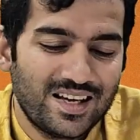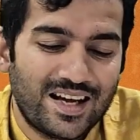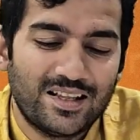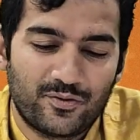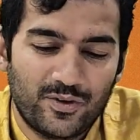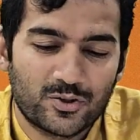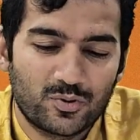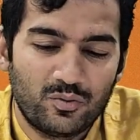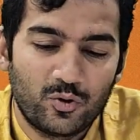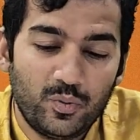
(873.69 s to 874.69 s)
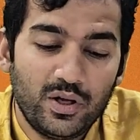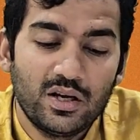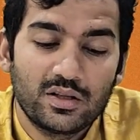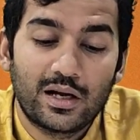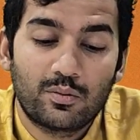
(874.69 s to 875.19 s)
And the first one would
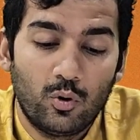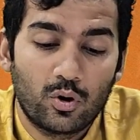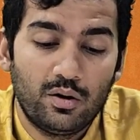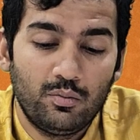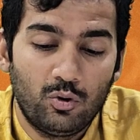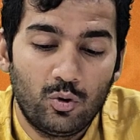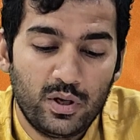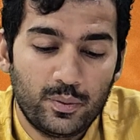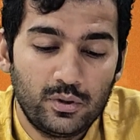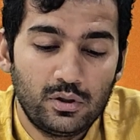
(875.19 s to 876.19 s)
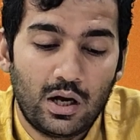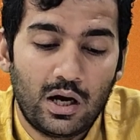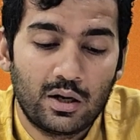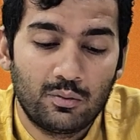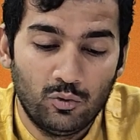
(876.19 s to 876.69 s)
be that more and more people
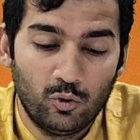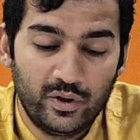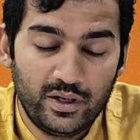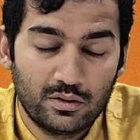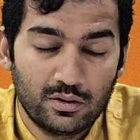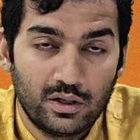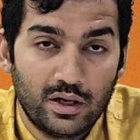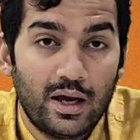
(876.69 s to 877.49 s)
are moving,